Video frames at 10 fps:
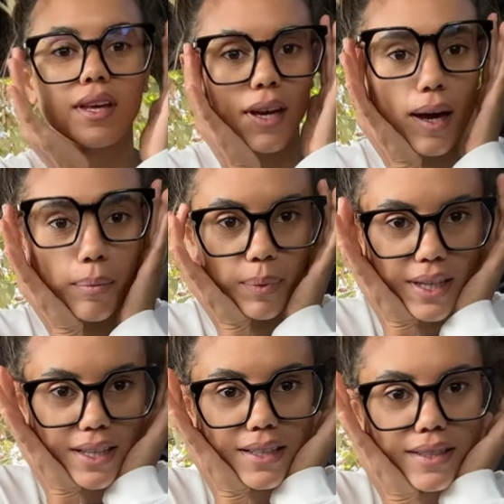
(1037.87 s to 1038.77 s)

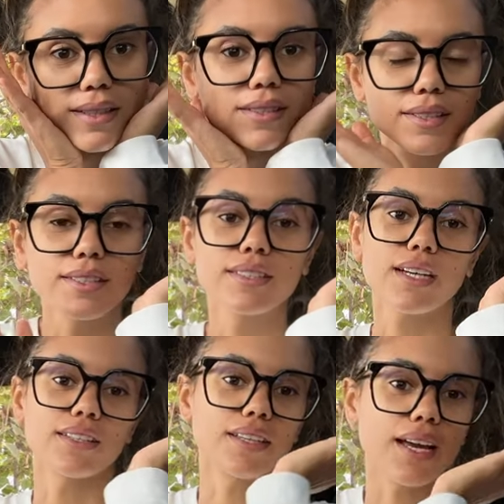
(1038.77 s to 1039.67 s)
Happy
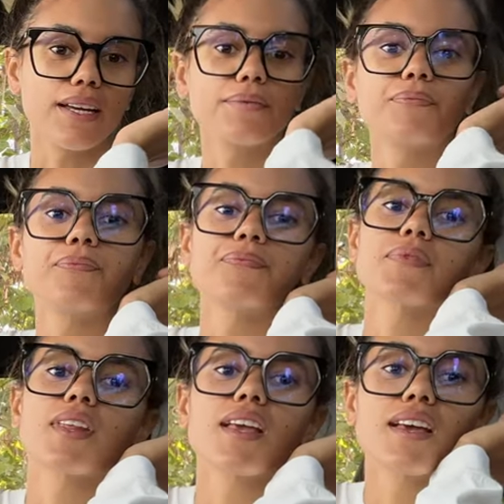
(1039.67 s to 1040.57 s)
Sunday.
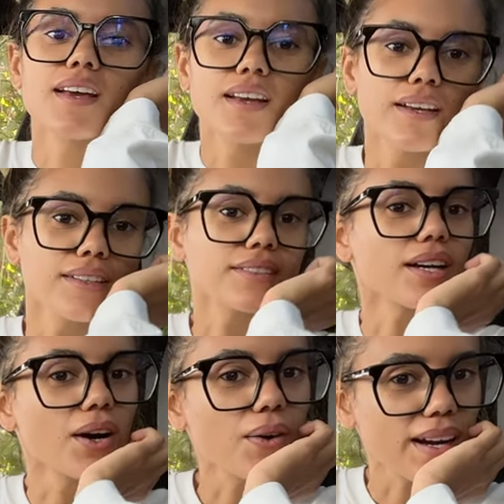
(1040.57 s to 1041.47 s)

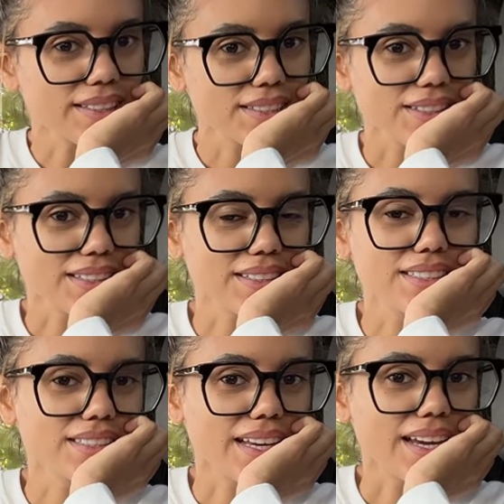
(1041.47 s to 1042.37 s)
So I started
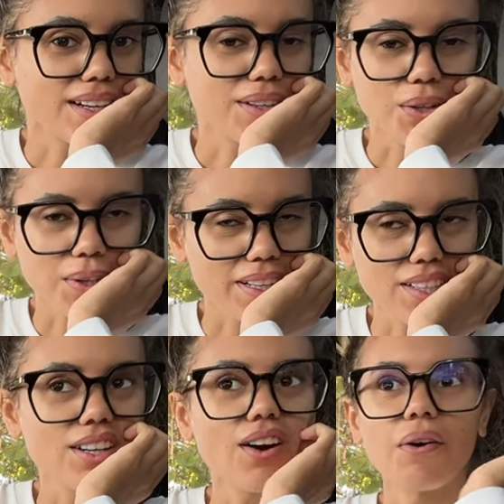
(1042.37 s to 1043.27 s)
the day really
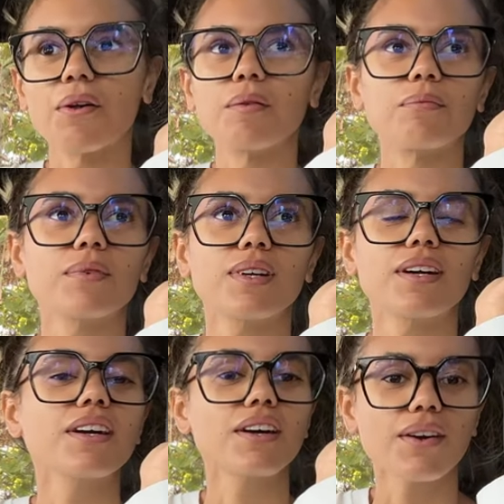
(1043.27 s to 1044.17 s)
calm,
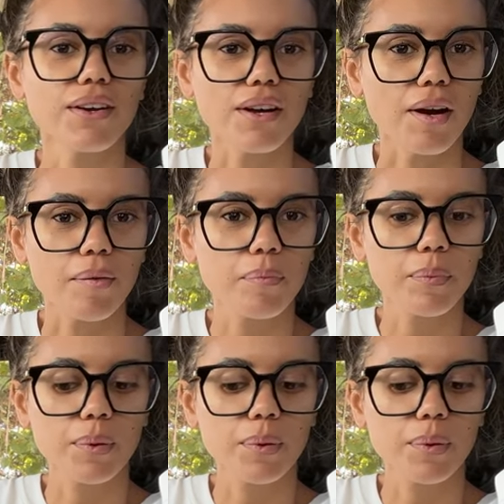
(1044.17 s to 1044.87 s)
got up,